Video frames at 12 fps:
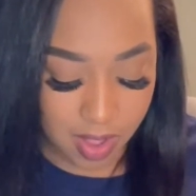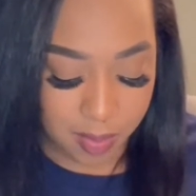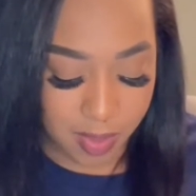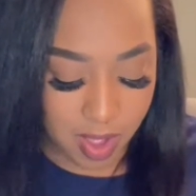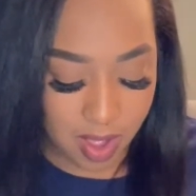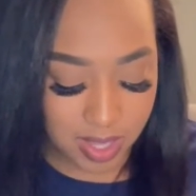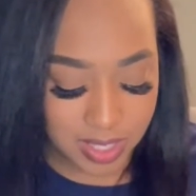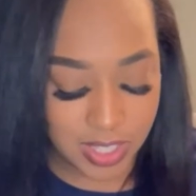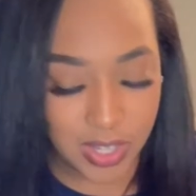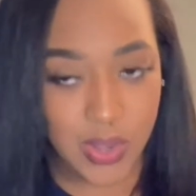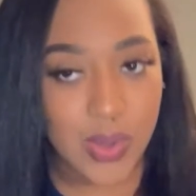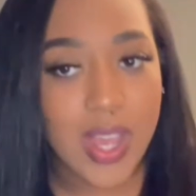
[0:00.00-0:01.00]

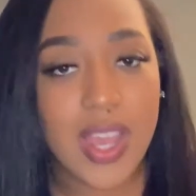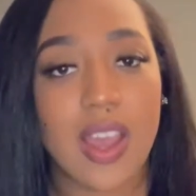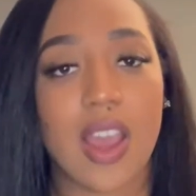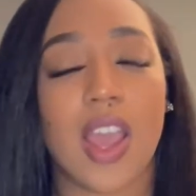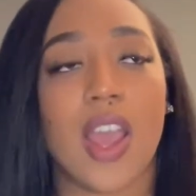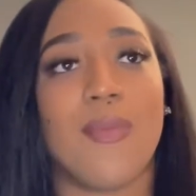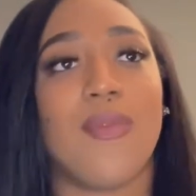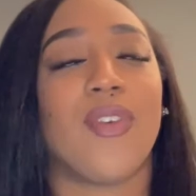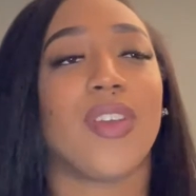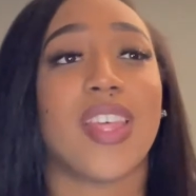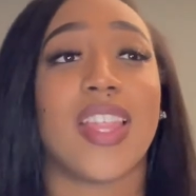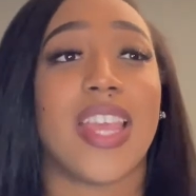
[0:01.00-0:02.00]
Also, for
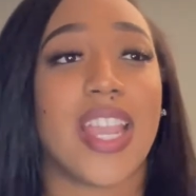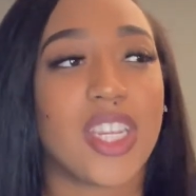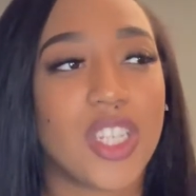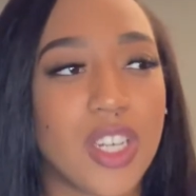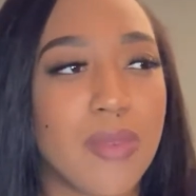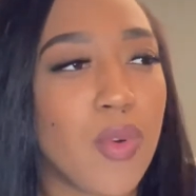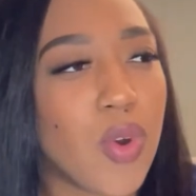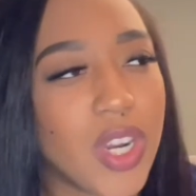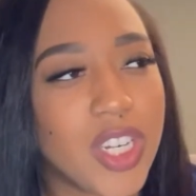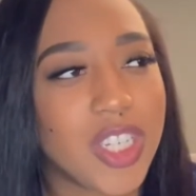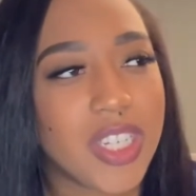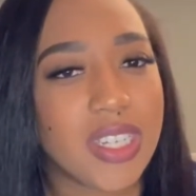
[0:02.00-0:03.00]
the lecture
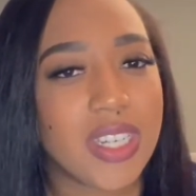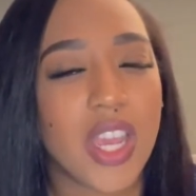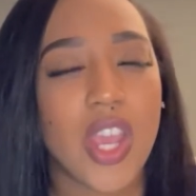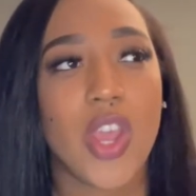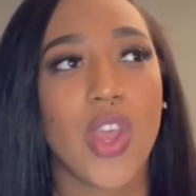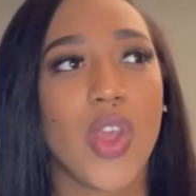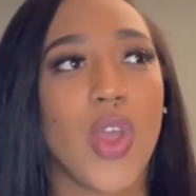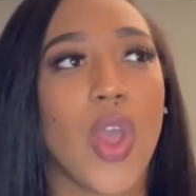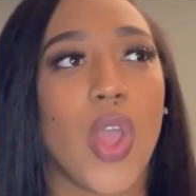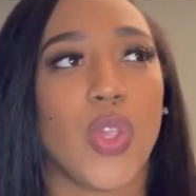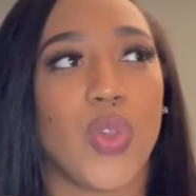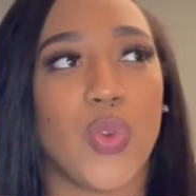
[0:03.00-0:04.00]
portion,
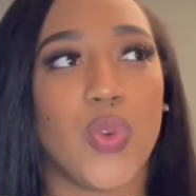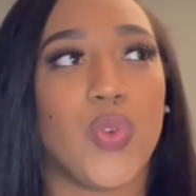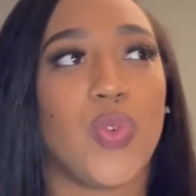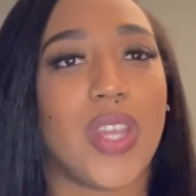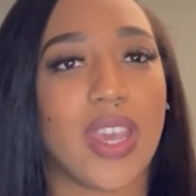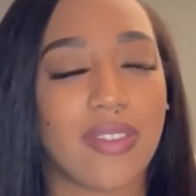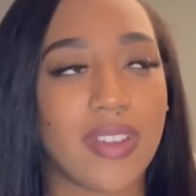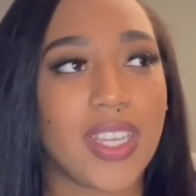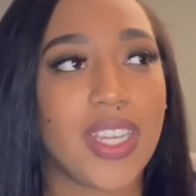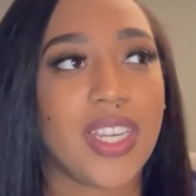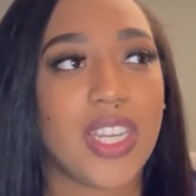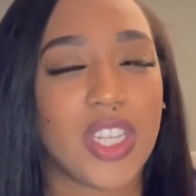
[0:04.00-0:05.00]
you definitely
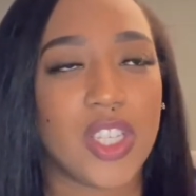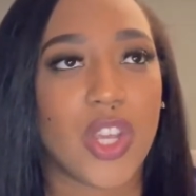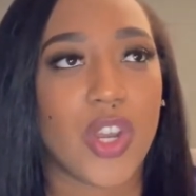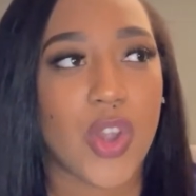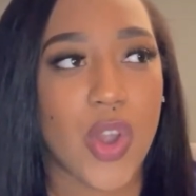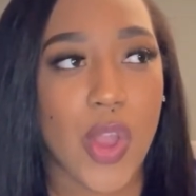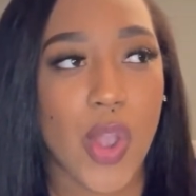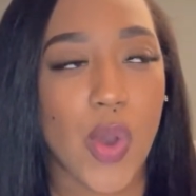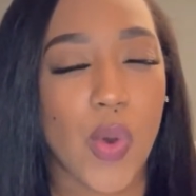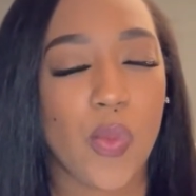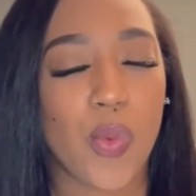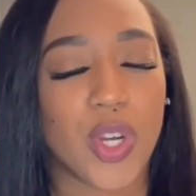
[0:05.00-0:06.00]
need to
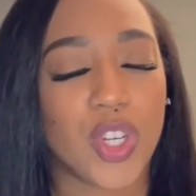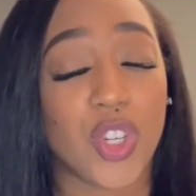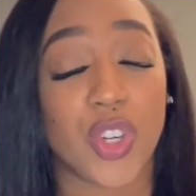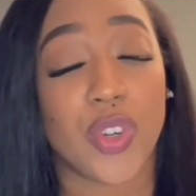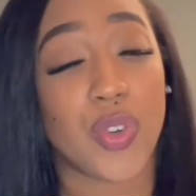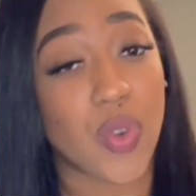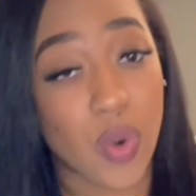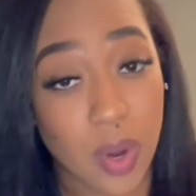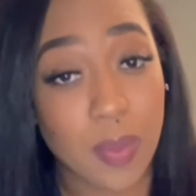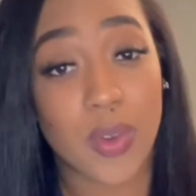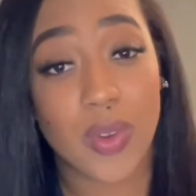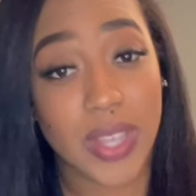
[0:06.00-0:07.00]
know what your
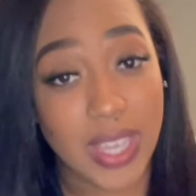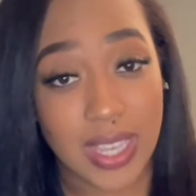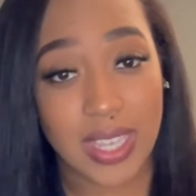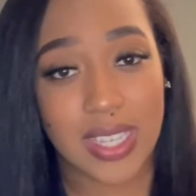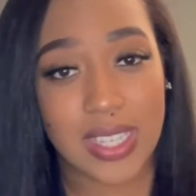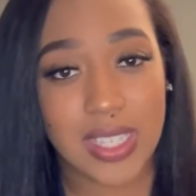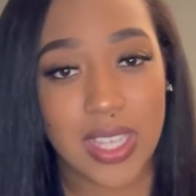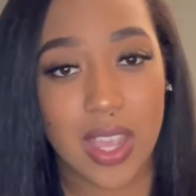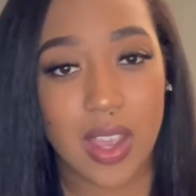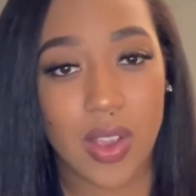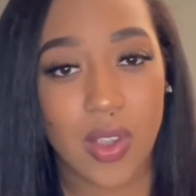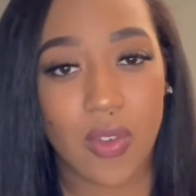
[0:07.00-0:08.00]
normal is
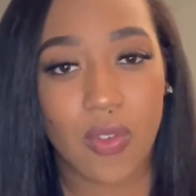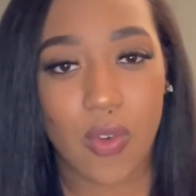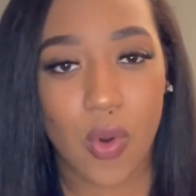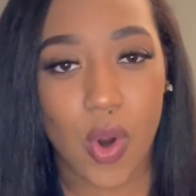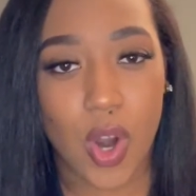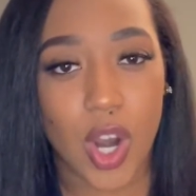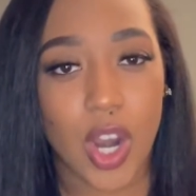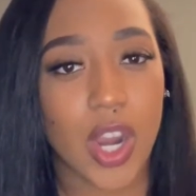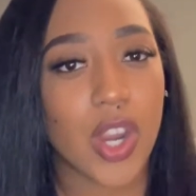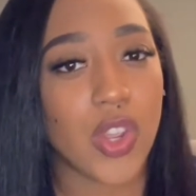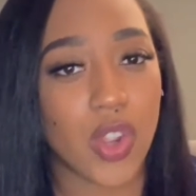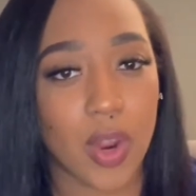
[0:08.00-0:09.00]
for
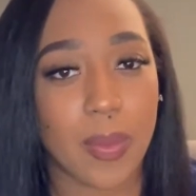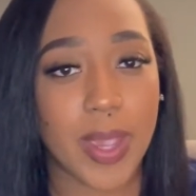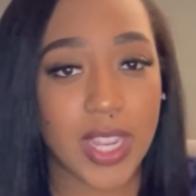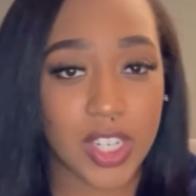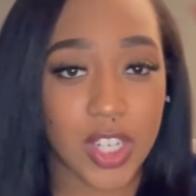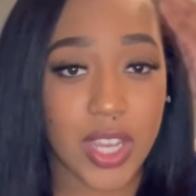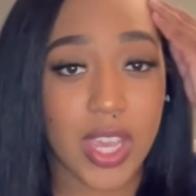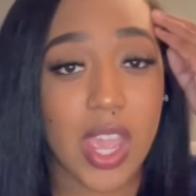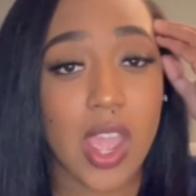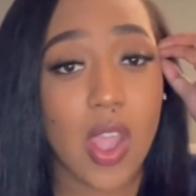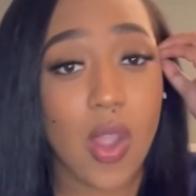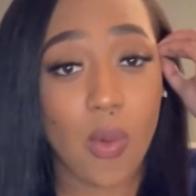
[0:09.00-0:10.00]
your patient,
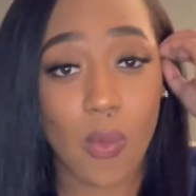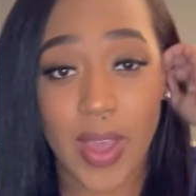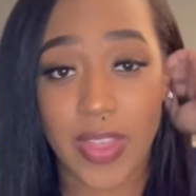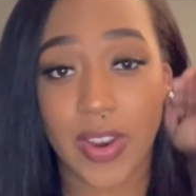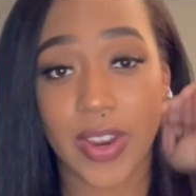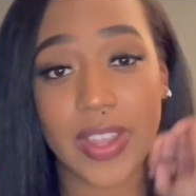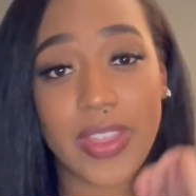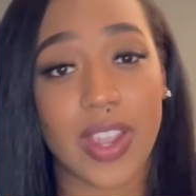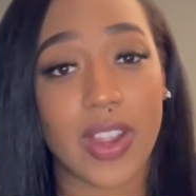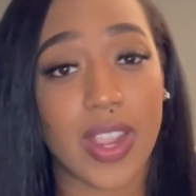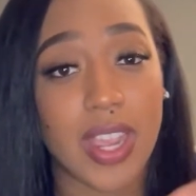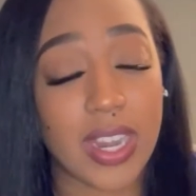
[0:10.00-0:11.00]
whether
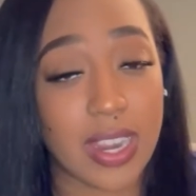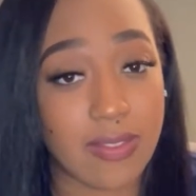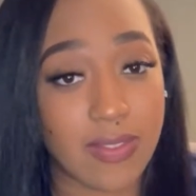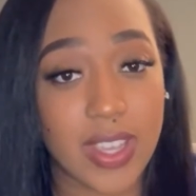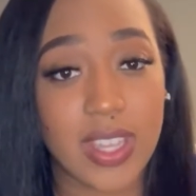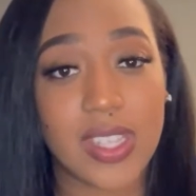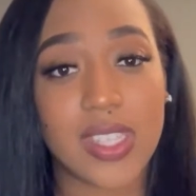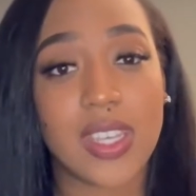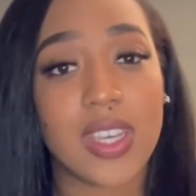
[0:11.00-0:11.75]
they're an infant,